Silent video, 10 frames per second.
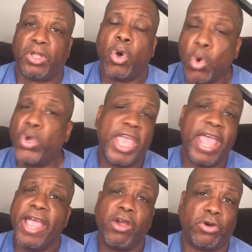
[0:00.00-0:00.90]
Who
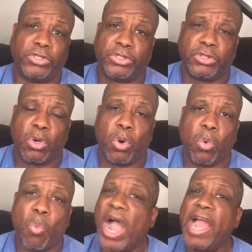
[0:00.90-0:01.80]
cares?
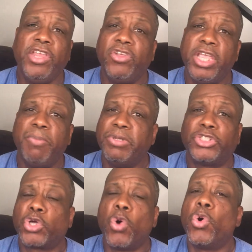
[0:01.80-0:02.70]
Why are you keeping
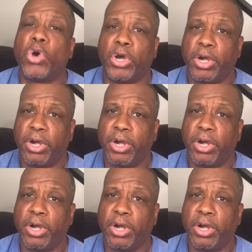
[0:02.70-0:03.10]
score?